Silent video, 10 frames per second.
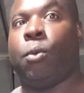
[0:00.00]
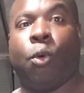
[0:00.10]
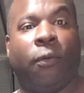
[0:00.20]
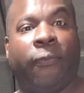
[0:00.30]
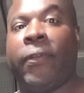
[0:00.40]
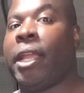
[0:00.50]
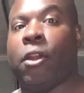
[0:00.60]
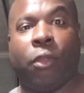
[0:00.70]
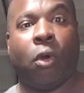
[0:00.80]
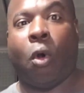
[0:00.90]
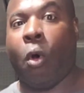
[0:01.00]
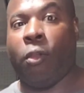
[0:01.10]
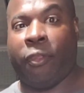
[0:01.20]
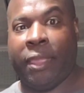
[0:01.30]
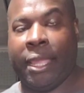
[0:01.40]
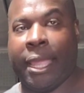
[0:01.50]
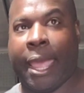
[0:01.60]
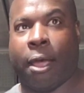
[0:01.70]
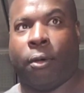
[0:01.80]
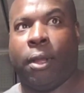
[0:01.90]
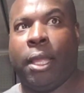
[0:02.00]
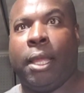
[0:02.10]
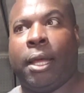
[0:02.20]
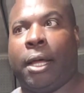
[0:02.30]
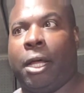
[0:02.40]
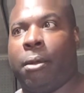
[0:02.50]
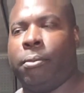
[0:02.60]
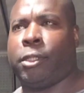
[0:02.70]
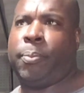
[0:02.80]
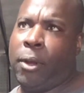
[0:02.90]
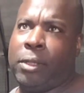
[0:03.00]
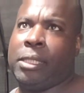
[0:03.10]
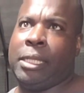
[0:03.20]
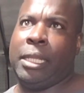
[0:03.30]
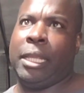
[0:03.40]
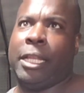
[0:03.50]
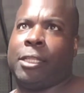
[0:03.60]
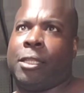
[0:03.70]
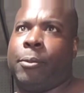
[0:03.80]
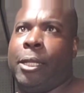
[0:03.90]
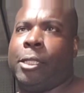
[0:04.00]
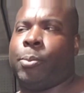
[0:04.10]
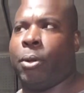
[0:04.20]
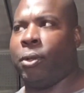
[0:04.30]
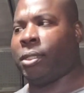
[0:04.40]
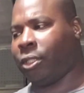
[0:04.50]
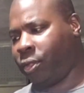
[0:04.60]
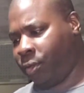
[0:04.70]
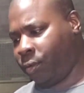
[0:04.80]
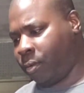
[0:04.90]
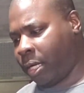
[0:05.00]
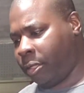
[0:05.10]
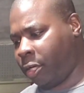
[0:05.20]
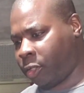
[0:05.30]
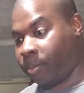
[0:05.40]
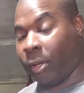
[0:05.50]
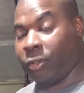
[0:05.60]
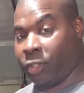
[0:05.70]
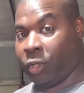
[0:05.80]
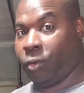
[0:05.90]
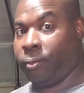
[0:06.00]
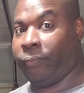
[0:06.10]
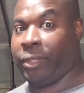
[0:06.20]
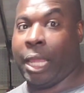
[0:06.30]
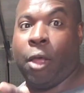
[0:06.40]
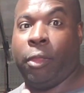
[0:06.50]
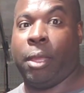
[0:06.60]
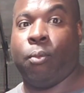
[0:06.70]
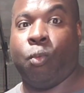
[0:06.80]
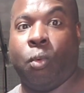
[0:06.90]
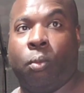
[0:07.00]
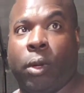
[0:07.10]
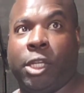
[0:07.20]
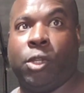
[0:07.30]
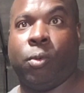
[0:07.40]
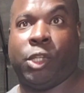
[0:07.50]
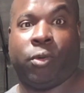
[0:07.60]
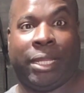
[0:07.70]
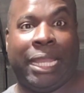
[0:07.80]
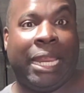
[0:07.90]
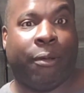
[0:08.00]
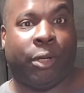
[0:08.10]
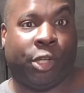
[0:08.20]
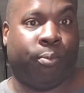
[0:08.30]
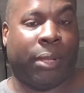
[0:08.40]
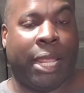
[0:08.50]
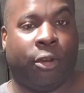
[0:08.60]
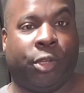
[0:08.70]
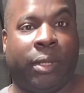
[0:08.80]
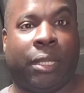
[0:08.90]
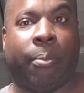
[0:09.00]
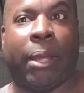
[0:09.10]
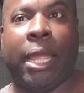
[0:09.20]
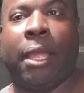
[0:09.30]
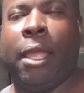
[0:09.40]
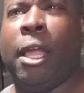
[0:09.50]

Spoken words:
We'll figure the whole thing out. Supposedly it's supposed to you're supposed to tell them what you're getting, what you're planning on doing to the bike.